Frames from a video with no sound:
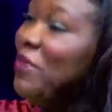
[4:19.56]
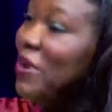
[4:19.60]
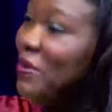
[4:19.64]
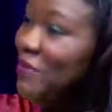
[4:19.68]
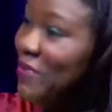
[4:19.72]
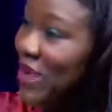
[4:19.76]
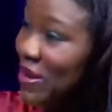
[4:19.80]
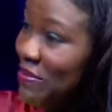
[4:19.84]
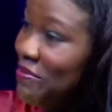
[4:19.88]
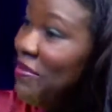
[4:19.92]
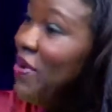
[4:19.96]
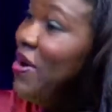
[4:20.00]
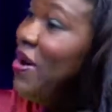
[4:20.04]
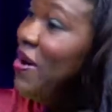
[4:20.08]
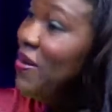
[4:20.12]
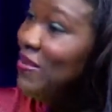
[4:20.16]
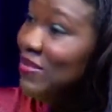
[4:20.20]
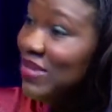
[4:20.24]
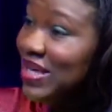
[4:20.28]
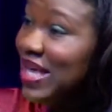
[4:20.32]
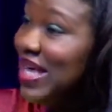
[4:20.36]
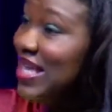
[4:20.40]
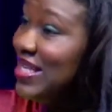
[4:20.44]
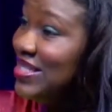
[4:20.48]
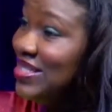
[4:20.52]
but my
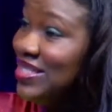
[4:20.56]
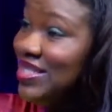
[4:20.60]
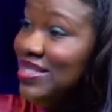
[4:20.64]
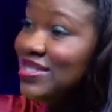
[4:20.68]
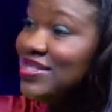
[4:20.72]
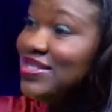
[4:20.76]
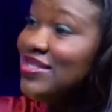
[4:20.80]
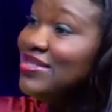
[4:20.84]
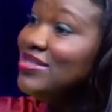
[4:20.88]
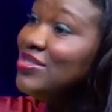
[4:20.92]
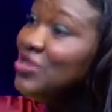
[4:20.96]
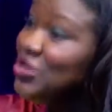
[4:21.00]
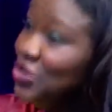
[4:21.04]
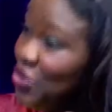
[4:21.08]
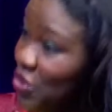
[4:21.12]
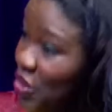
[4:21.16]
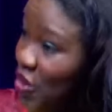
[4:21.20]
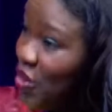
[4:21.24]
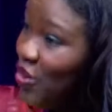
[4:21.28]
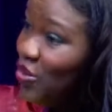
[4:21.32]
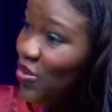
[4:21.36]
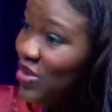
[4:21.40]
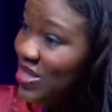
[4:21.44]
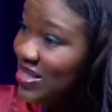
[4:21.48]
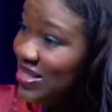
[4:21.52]
mom, yes, she's, you know,
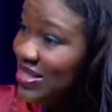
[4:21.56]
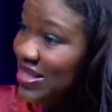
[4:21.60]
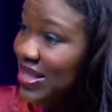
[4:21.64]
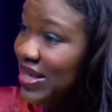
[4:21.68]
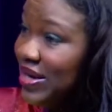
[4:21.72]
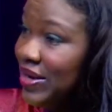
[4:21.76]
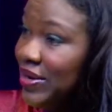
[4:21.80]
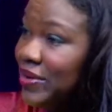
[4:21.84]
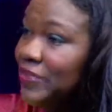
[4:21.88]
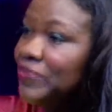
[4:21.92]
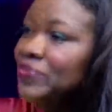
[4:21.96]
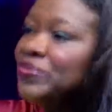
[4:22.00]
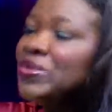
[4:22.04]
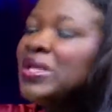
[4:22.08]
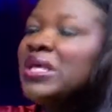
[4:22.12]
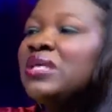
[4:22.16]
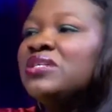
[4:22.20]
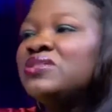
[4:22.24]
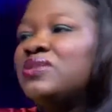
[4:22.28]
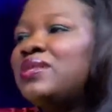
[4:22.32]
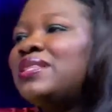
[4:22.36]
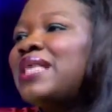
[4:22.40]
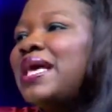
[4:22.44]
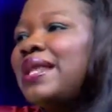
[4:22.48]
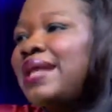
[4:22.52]
always there.
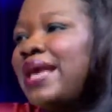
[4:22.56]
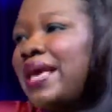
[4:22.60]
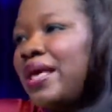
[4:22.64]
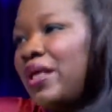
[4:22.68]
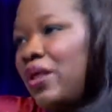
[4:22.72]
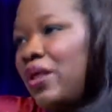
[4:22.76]
So that